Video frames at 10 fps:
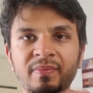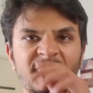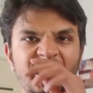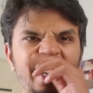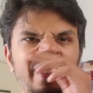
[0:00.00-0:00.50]

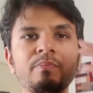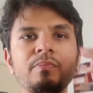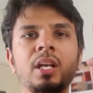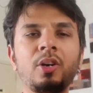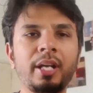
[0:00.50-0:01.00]
right?
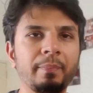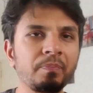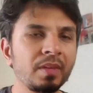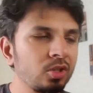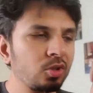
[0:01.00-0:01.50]
Okay,
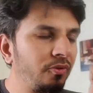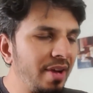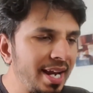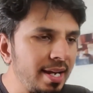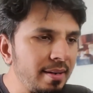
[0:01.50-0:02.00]
so
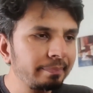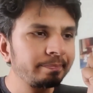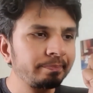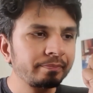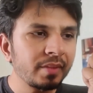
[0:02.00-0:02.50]
when
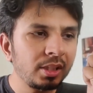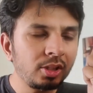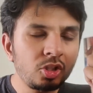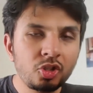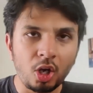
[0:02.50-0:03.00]
the
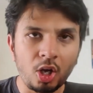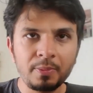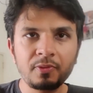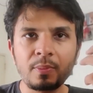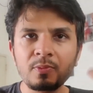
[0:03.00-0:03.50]

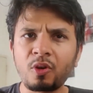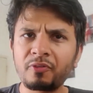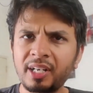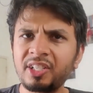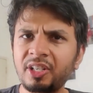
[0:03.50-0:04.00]
jobs from
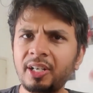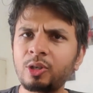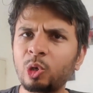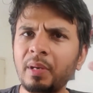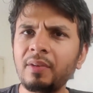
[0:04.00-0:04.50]
software engineering
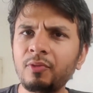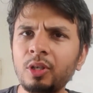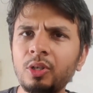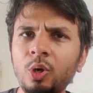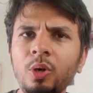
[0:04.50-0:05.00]
domain
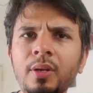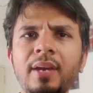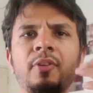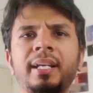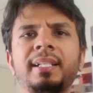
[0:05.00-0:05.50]
will go, like
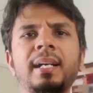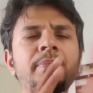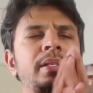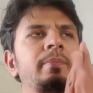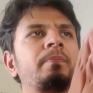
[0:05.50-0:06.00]
for
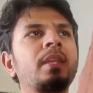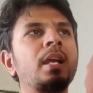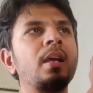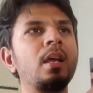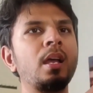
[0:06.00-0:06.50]
example,
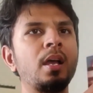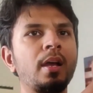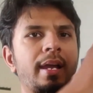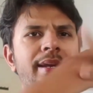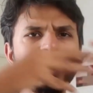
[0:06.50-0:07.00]

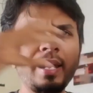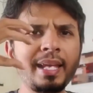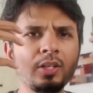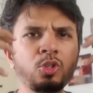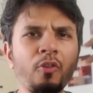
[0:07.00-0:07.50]

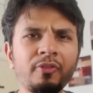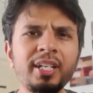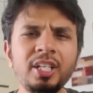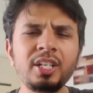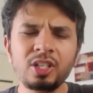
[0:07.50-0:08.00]
like software
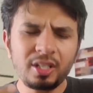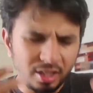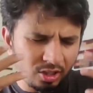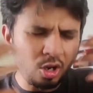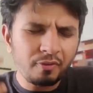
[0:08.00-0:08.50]

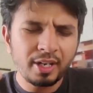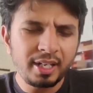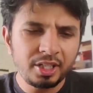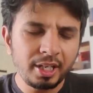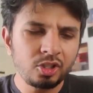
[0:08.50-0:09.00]

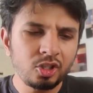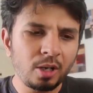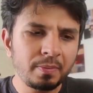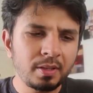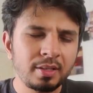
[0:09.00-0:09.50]
engineering
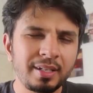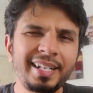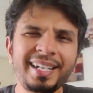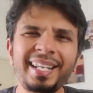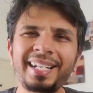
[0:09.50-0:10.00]
jobs
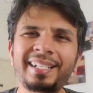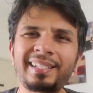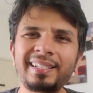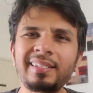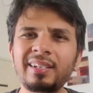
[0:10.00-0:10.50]
didn't
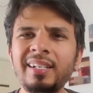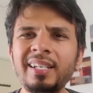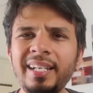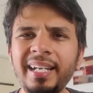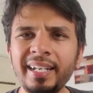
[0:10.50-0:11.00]
exist until
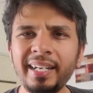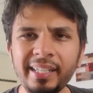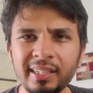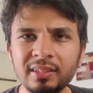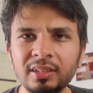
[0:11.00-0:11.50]
late
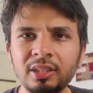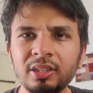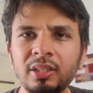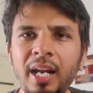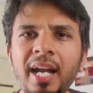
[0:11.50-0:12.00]
80s,
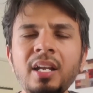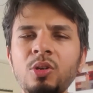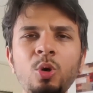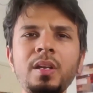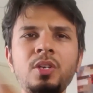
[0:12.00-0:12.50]
right?
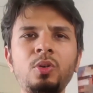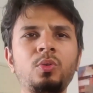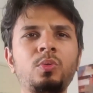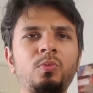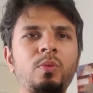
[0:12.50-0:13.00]
No one
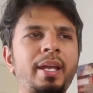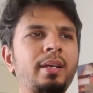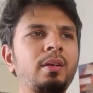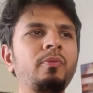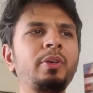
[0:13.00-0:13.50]
knew
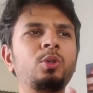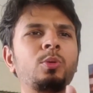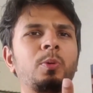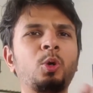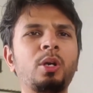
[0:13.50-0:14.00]
like we could
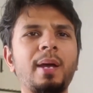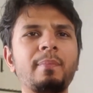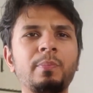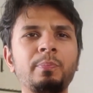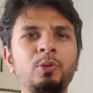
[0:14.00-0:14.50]
program
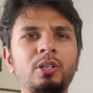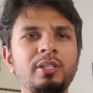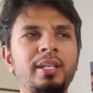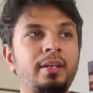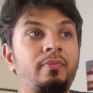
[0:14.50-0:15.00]
computers.
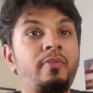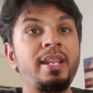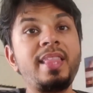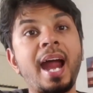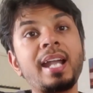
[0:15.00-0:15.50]
That
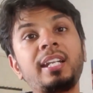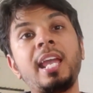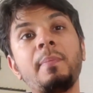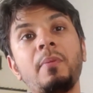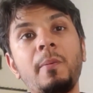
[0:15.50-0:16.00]
when that
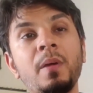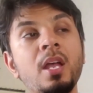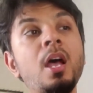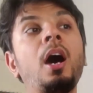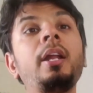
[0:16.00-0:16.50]
came up,
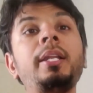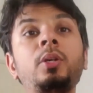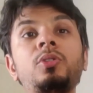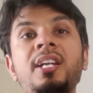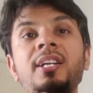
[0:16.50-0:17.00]
a
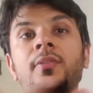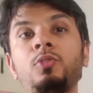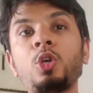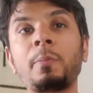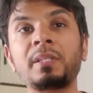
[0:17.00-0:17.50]
new set of
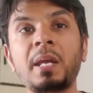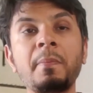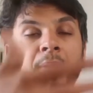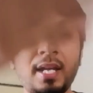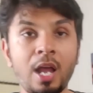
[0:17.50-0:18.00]
jobs came up,
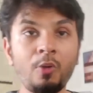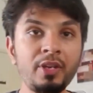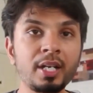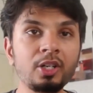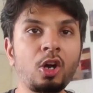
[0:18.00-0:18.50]
and now we
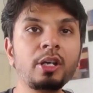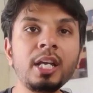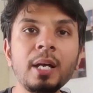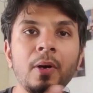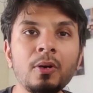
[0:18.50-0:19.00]
are talking
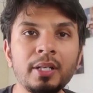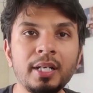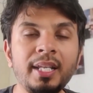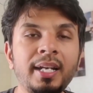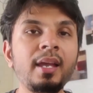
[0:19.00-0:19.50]
about it,
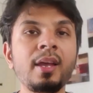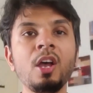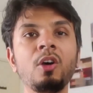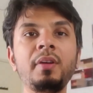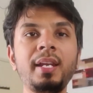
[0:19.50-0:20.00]
that hey,
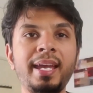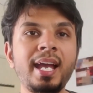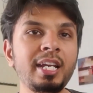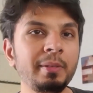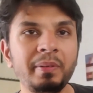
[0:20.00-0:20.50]
will
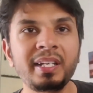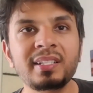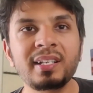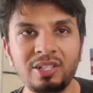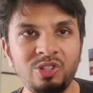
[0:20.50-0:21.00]
AI replace
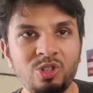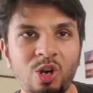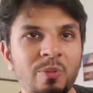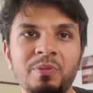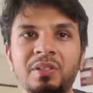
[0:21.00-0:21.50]
our
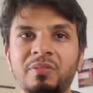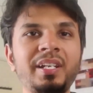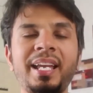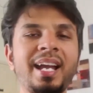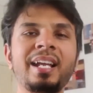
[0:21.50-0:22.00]
jobs? Will
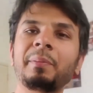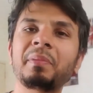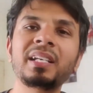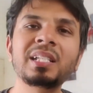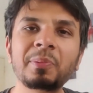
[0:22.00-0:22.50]
AI
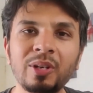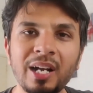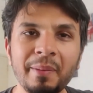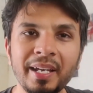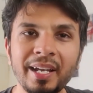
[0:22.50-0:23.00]
replace
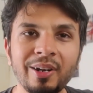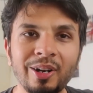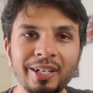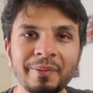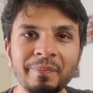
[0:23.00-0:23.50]
programming or
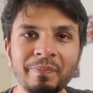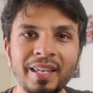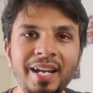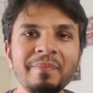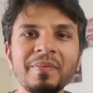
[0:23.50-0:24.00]
not,
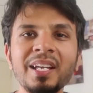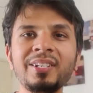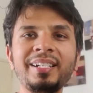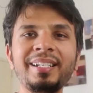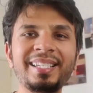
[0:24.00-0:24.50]
right?
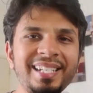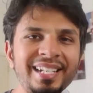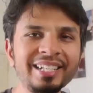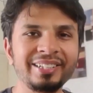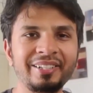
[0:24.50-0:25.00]
So it's
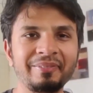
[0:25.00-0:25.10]
clear